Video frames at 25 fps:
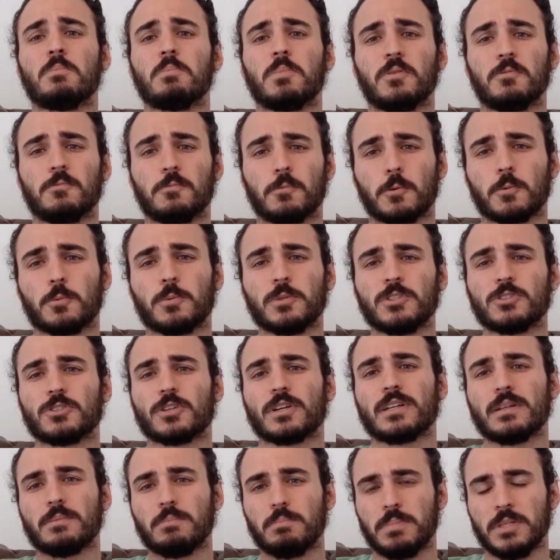before we
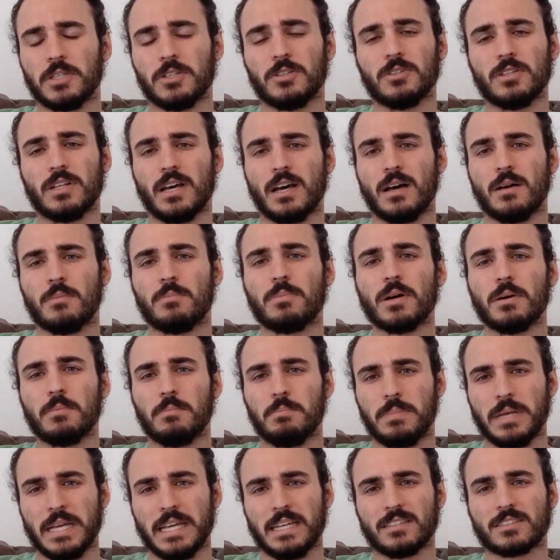try to build up a
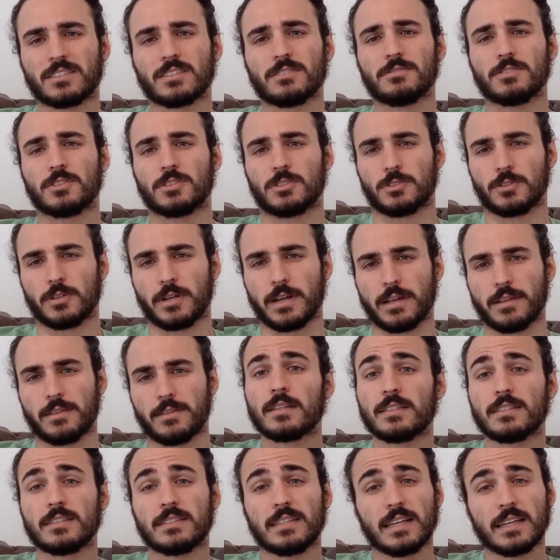base of strength.
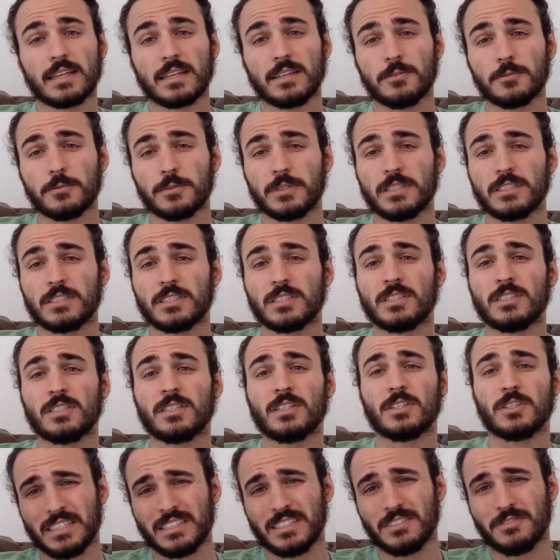The second reason
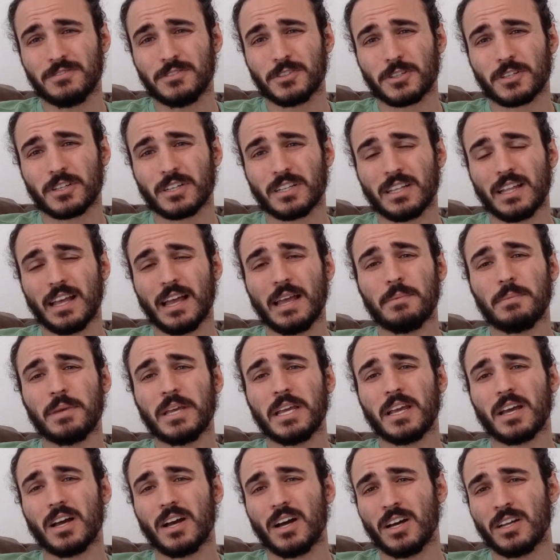is if you're
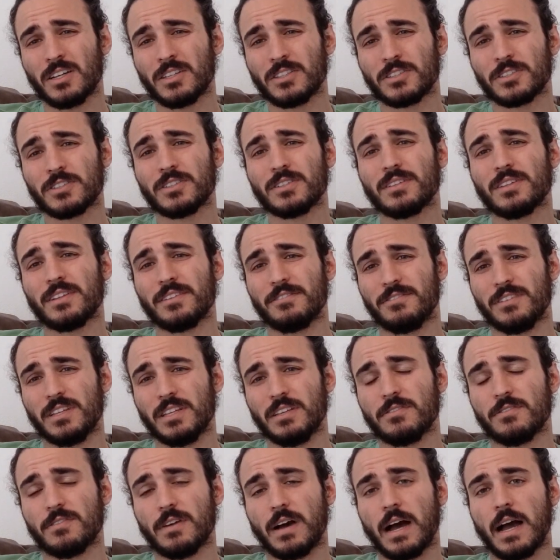climbing under the
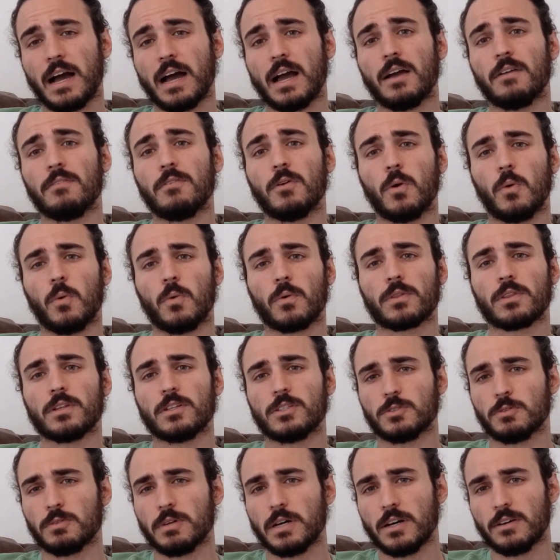V5 or the
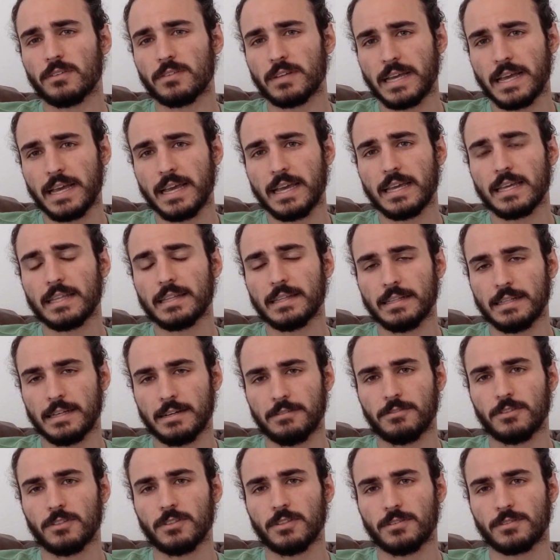12A
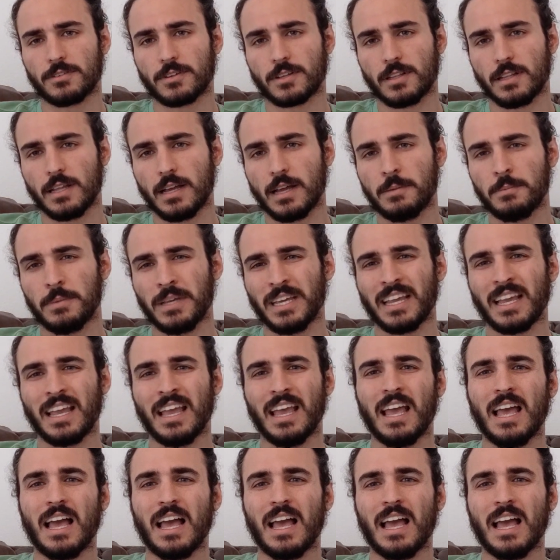level of climbing,